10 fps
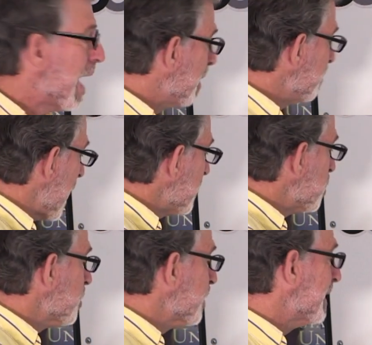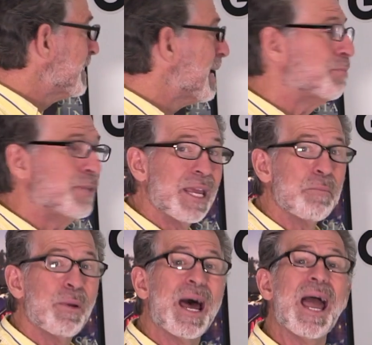I'm not just
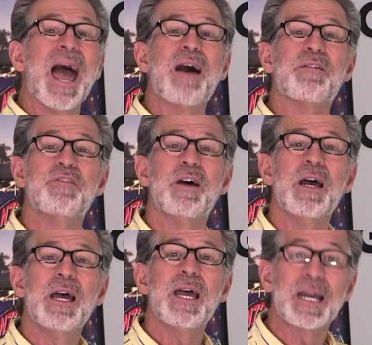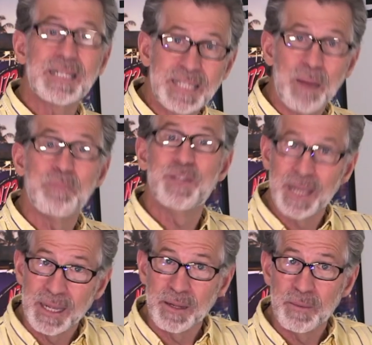accepting, but I have
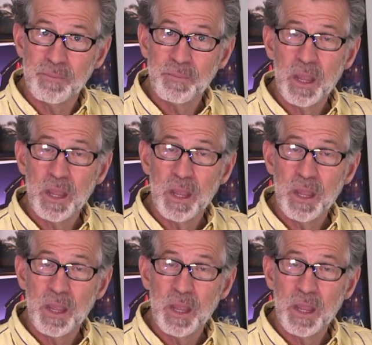accepted.